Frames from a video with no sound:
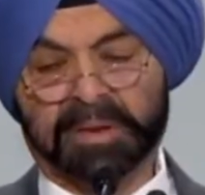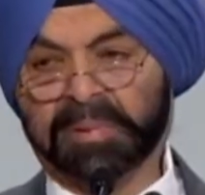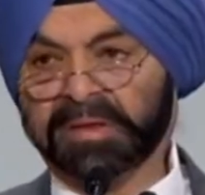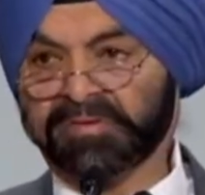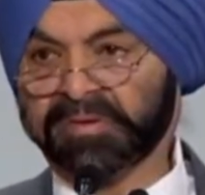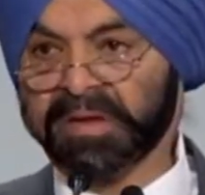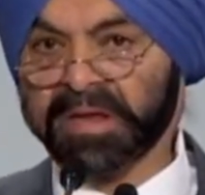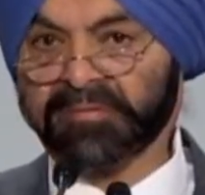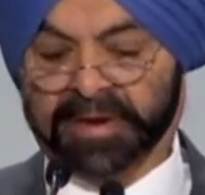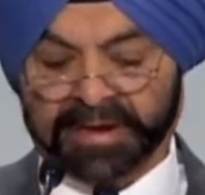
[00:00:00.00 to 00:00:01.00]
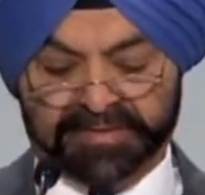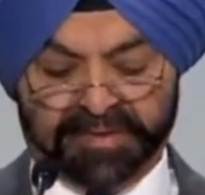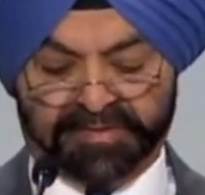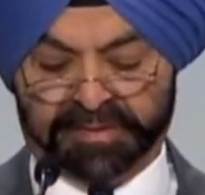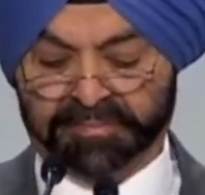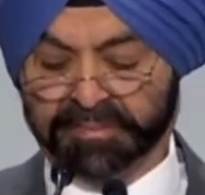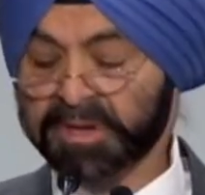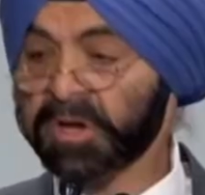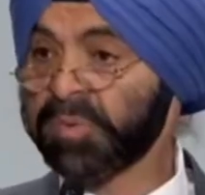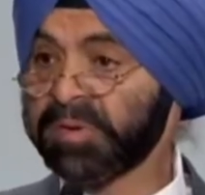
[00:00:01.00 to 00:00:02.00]
the MDBs and DFI
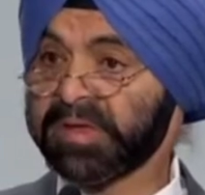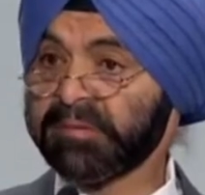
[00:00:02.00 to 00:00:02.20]
system.